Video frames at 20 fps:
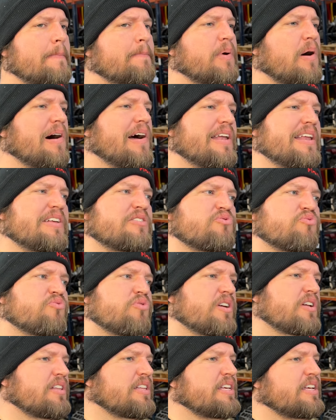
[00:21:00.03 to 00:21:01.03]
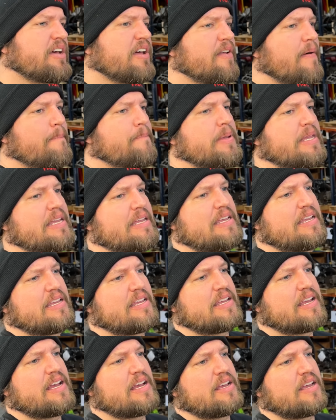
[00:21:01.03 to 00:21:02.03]
but it's really going to
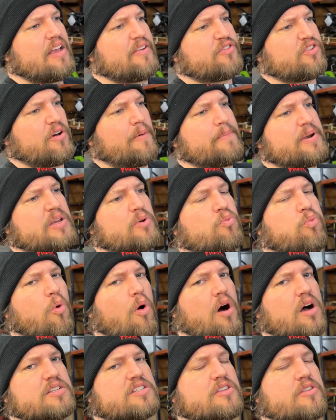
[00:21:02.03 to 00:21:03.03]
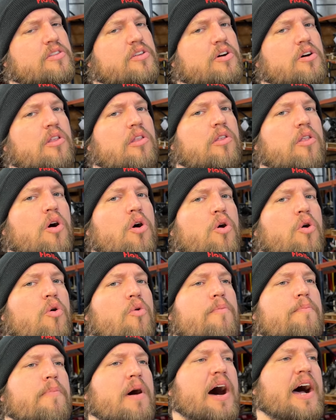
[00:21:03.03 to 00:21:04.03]
be if somebody wants the low
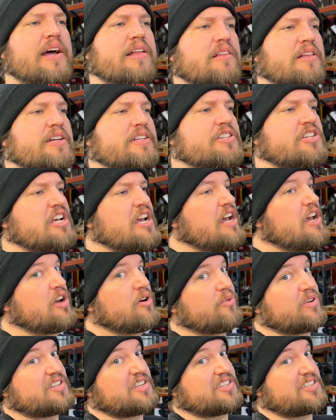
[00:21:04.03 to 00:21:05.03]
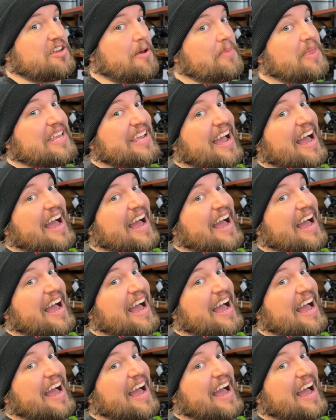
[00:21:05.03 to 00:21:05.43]
mileage, which is something